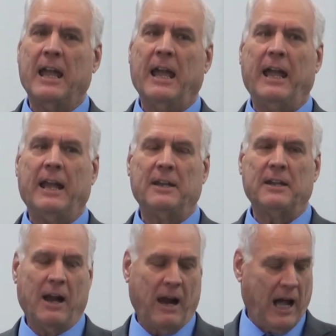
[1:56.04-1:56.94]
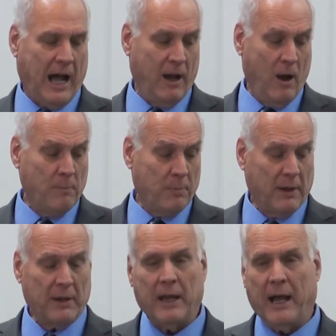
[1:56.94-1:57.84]
And I hope,
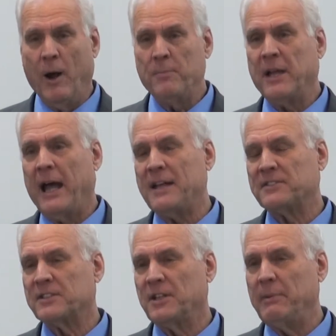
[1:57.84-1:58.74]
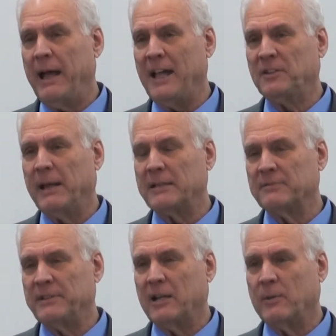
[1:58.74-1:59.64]
I hope to ask some aspect
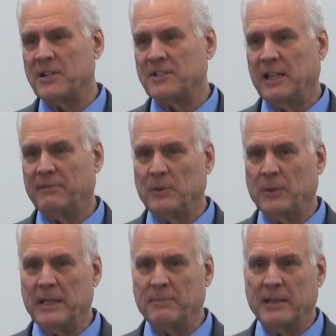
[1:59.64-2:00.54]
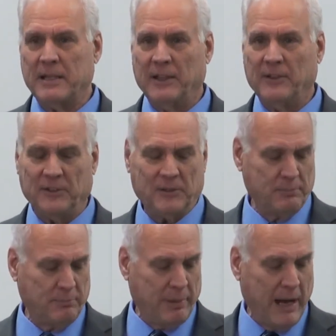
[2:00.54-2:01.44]
of that question every week because it's
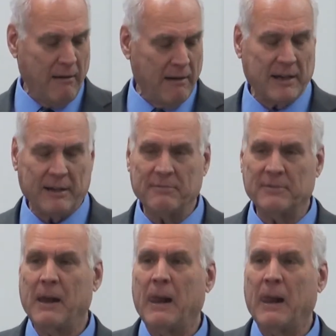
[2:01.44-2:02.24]
imperative